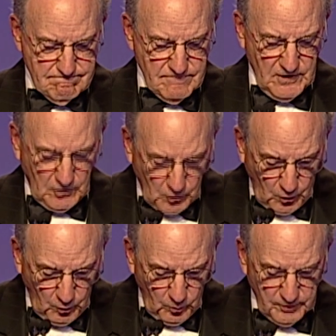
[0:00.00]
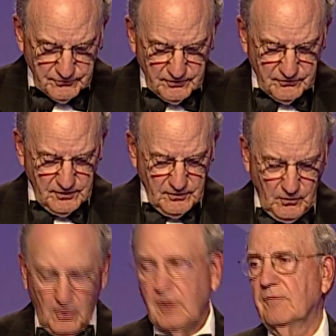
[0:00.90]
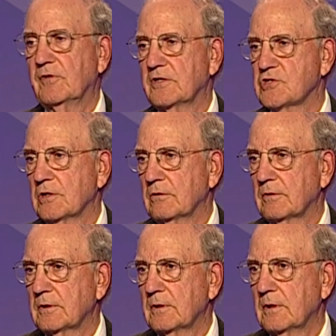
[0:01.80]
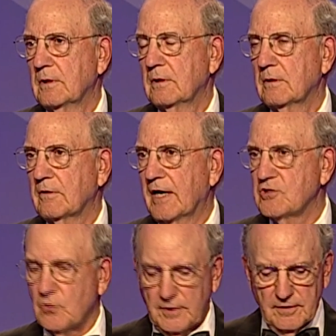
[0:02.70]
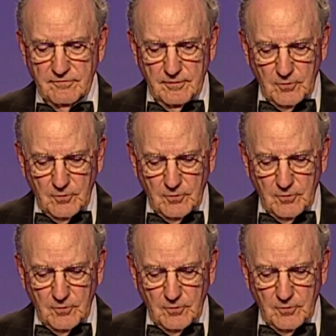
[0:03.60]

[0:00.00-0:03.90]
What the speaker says: Their goal was to see that all of their children graduated from